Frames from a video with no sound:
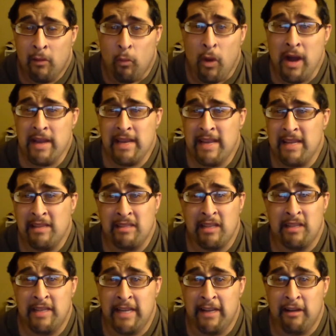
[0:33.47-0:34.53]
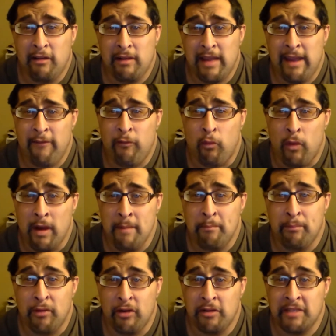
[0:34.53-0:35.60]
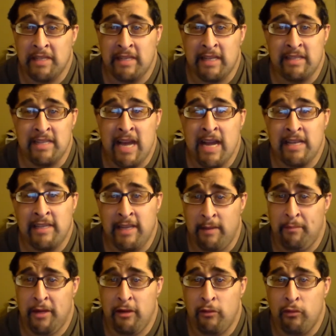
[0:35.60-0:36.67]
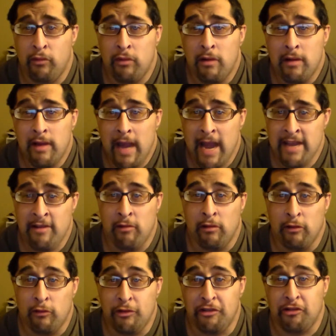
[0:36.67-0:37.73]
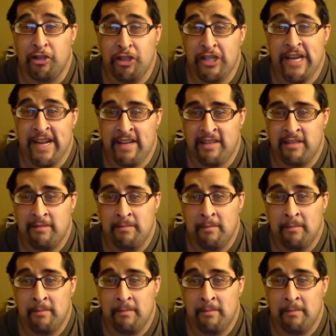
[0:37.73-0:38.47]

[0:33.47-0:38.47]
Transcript: What is the deal if one person does not tip you and you lose your shit?